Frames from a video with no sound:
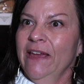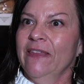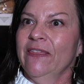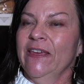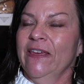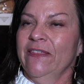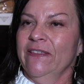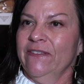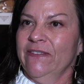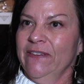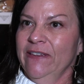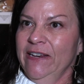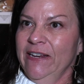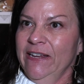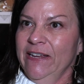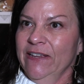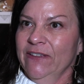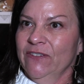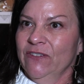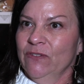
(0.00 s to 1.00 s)
that the
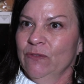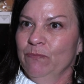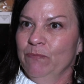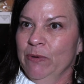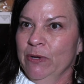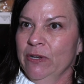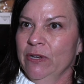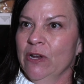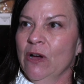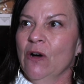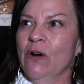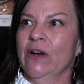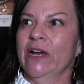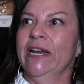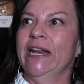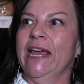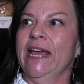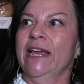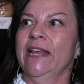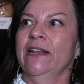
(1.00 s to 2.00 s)
city is putting
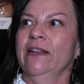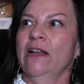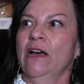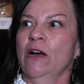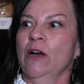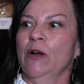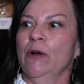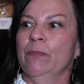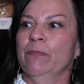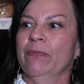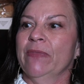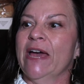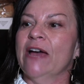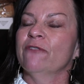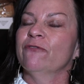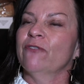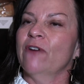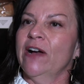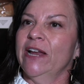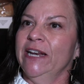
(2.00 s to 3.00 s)
on, and um,
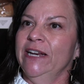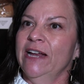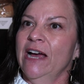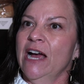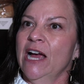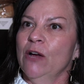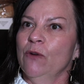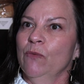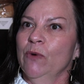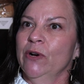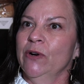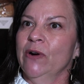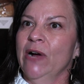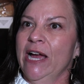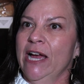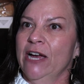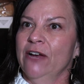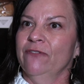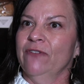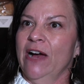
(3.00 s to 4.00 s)
that Friday night we'll
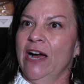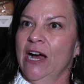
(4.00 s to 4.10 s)
have